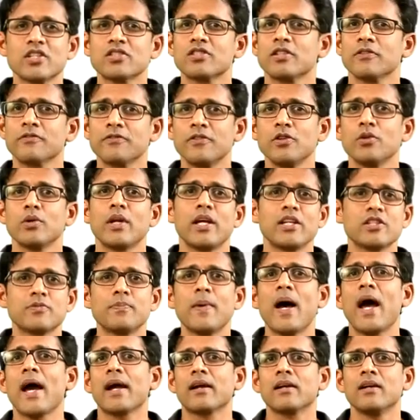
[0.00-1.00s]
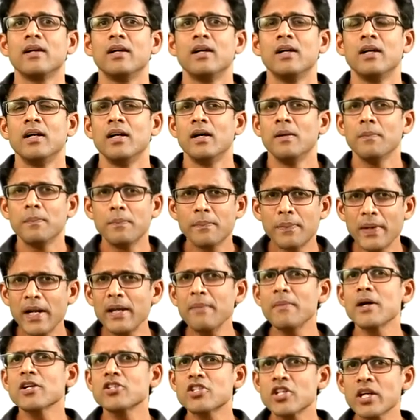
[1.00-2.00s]
just a few days back,
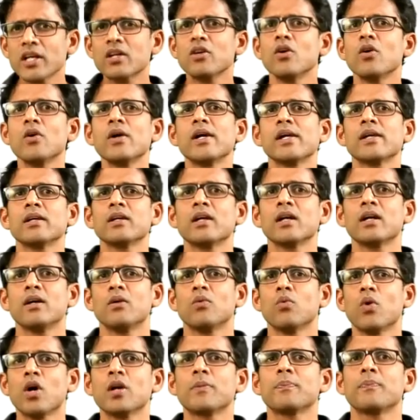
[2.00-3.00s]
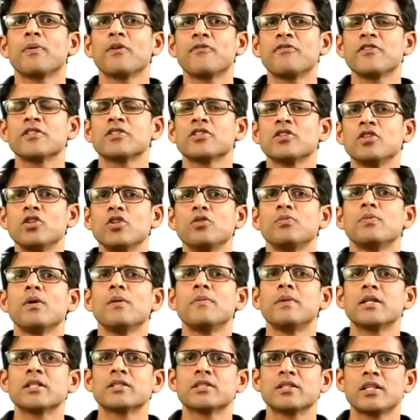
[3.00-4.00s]
pretty much echoing what Professor
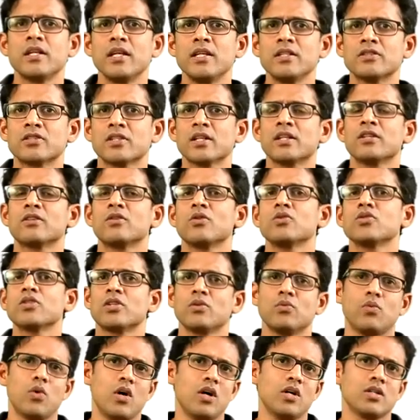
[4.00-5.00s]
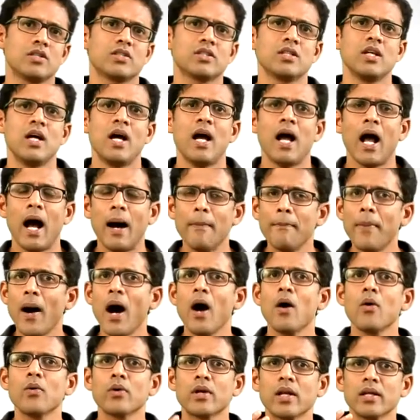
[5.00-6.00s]
Lyubomirsky's conclusion was
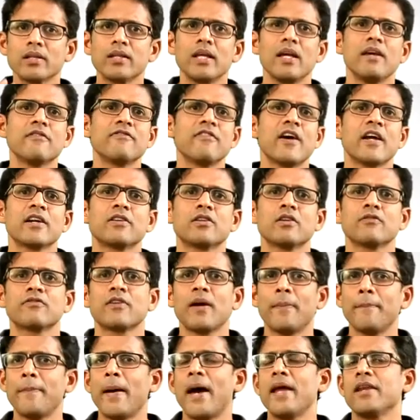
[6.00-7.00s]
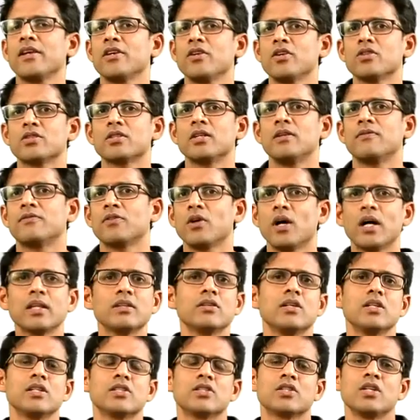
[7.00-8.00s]
about the effect of comparing yourself to
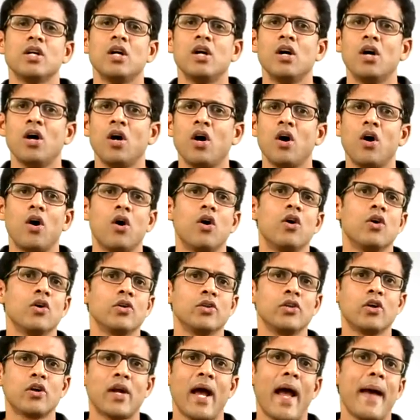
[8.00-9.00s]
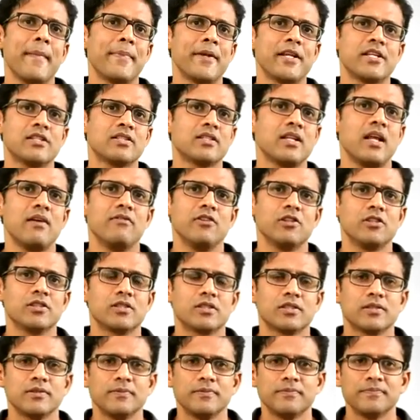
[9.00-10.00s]
others on your happiness
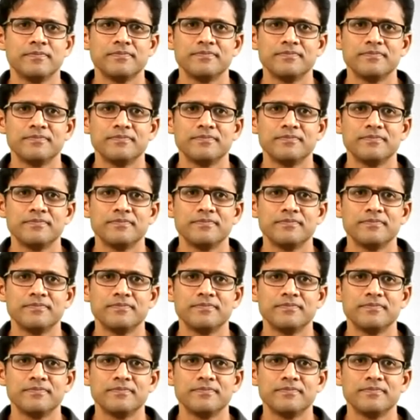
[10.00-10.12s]
levels.